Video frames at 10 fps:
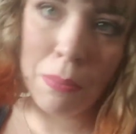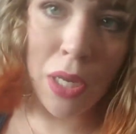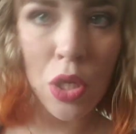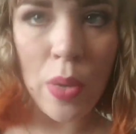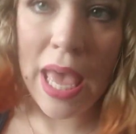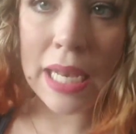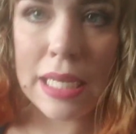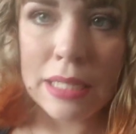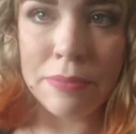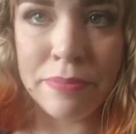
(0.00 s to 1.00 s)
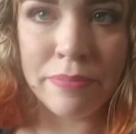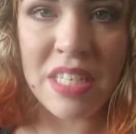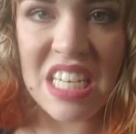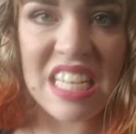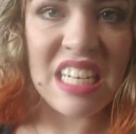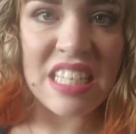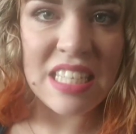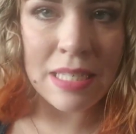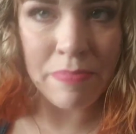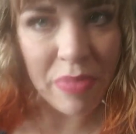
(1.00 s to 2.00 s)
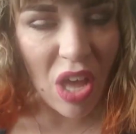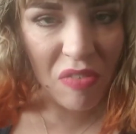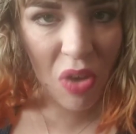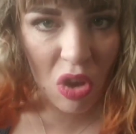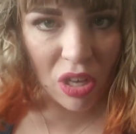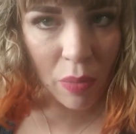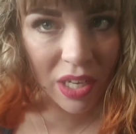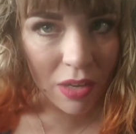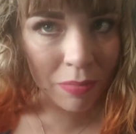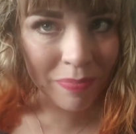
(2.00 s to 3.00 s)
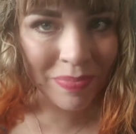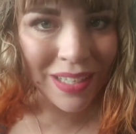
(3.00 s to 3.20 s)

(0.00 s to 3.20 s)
my new henna tints that I've got going on.